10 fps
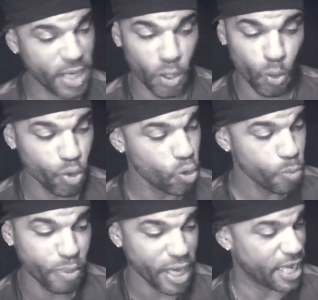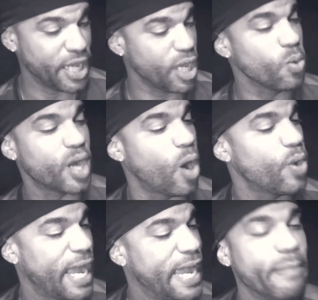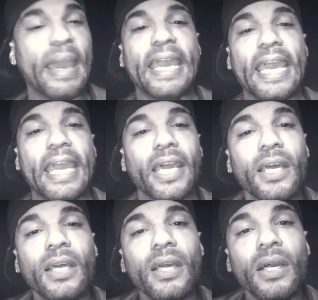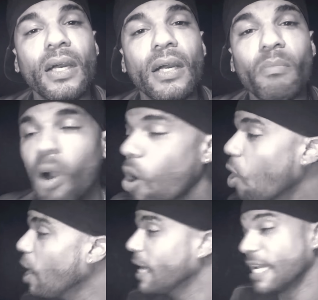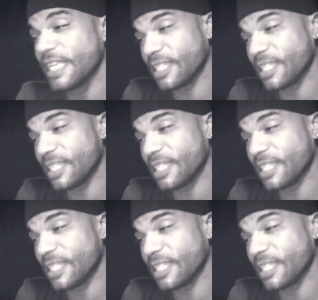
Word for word: do you put in your cocaine bank? head? Boy, this